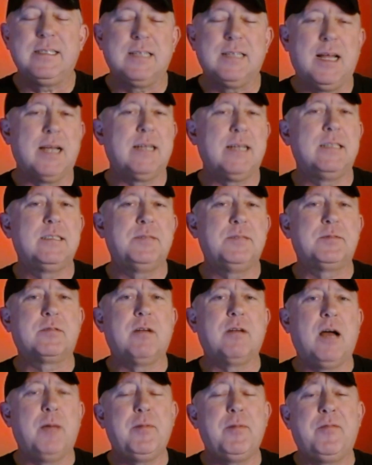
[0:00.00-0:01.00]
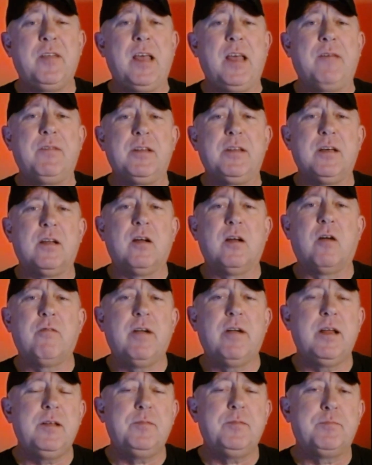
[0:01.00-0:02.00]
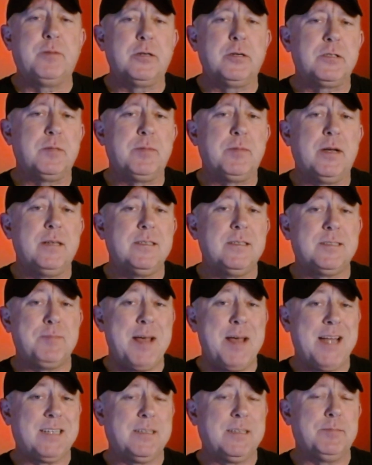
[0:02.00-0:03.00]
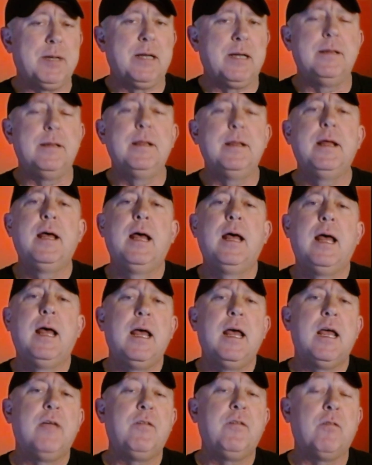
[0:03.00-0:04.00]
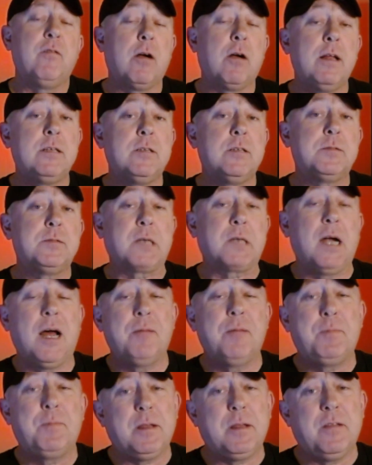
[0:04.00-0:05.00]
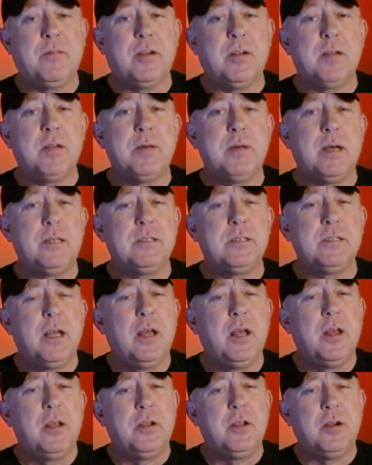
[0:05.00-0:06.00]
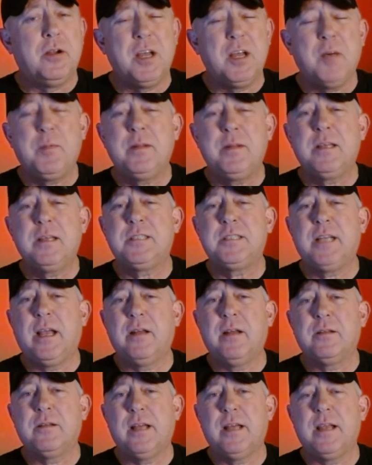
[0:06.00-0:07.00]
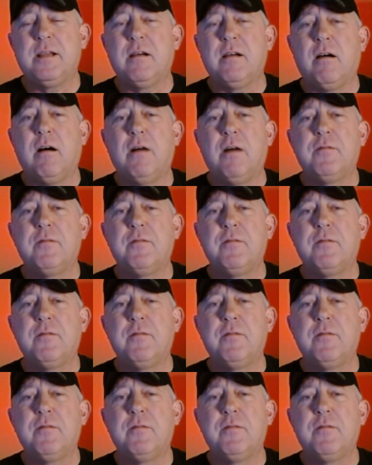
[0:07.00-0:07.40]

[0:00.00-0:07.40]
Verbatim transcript: Please like and subscribe if you haven't done already. Push the button, smash the button. If you've already subscribed, thank you very much. You're helping this channel take